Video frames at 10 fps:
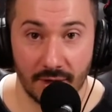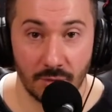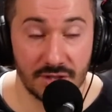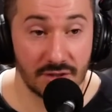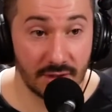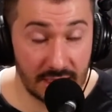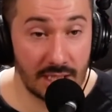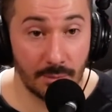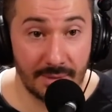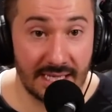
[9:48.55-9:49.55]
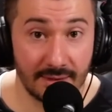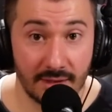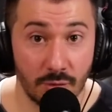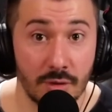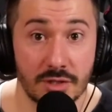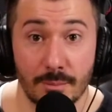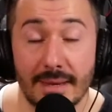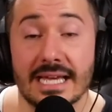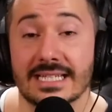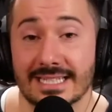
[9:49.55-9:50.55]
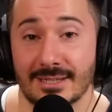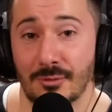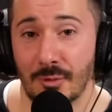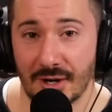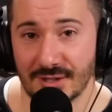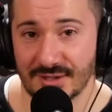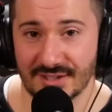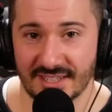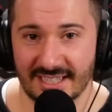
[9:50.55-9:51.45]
which makes it worse.